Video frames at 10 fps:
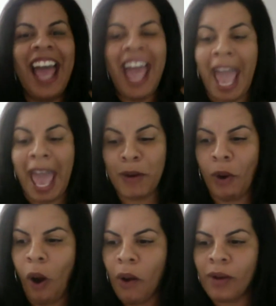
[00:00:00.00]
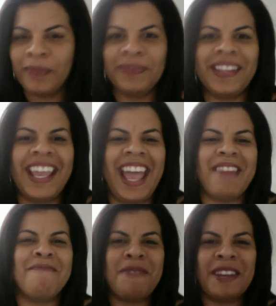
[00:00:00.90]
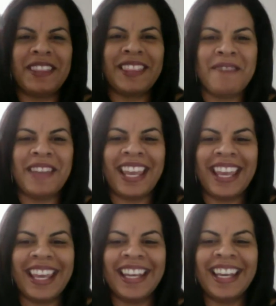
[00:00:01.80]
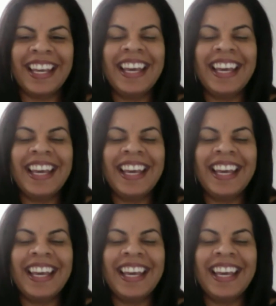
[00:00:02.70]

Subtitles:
and put them in